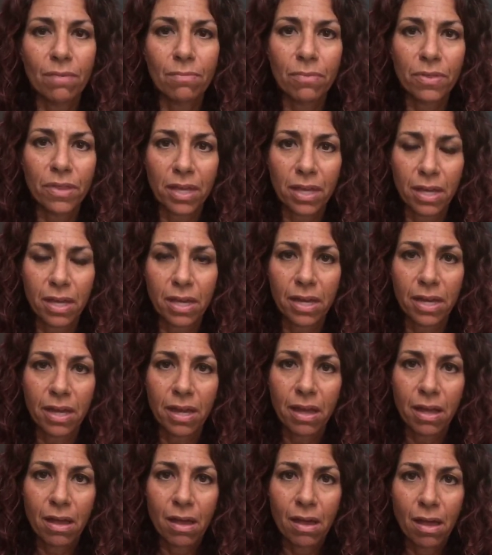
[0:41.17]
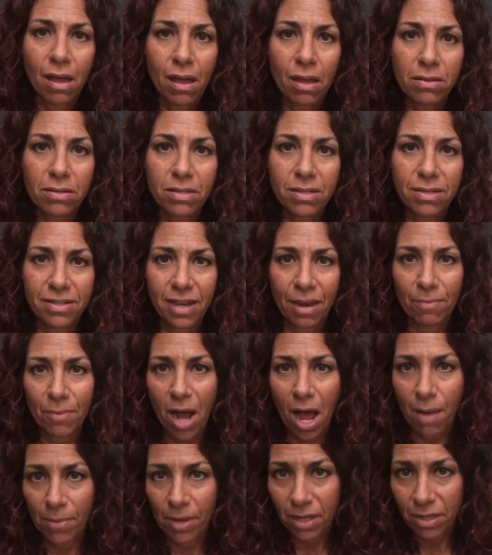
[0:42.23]
the
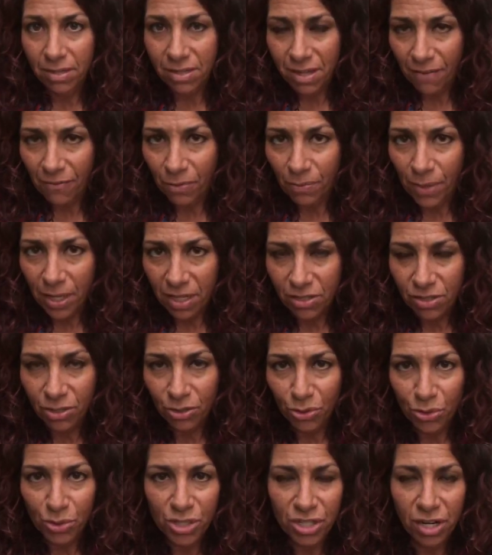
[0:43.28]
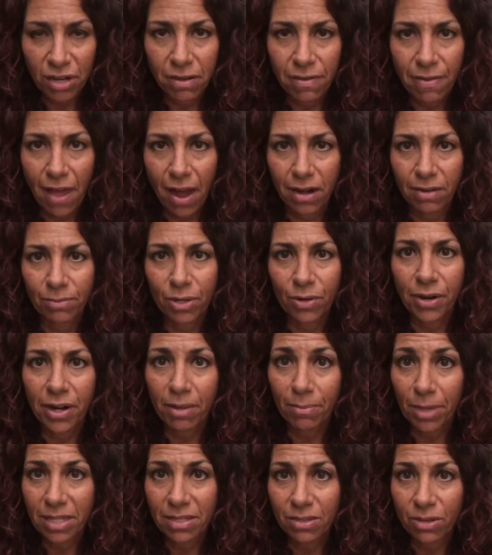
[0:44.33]
Stemnomics 7-week solution that I'm going to
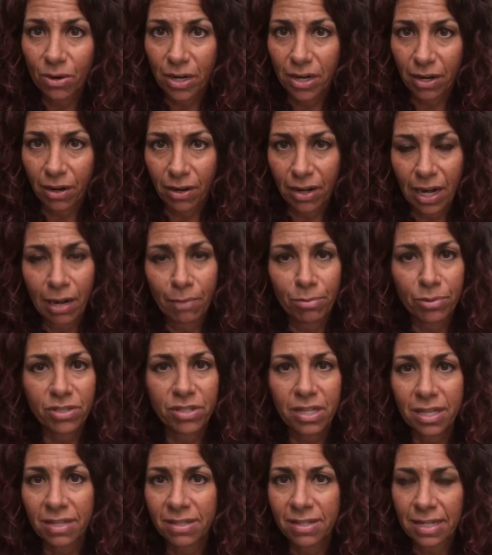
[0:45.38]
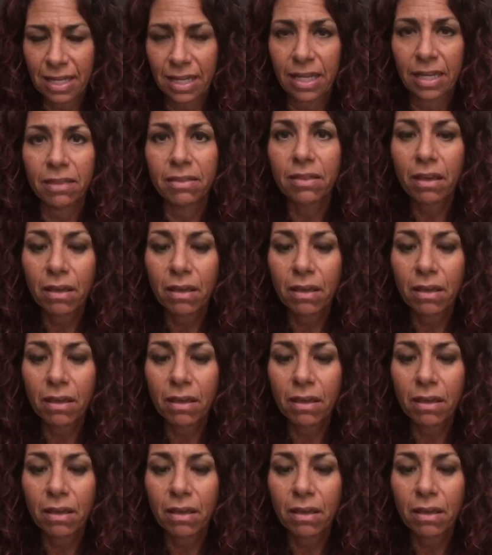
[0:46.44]
be starting on April 16th.